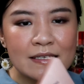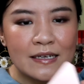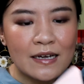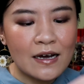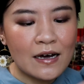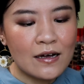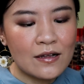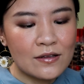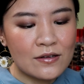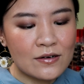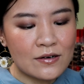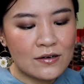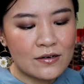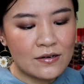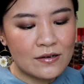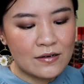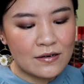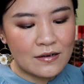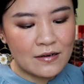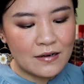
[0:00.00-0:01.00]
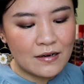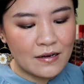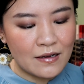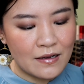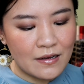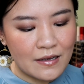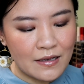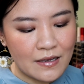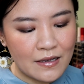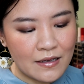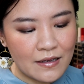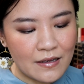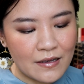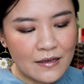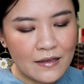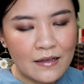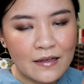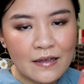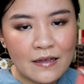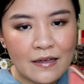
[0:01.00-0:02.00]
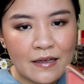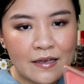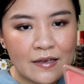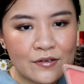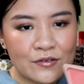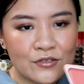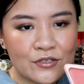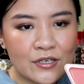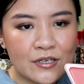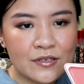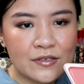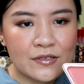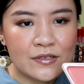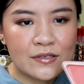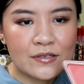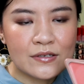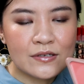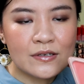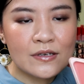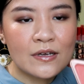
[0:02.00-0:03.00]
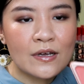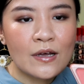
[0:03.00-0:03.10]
color is just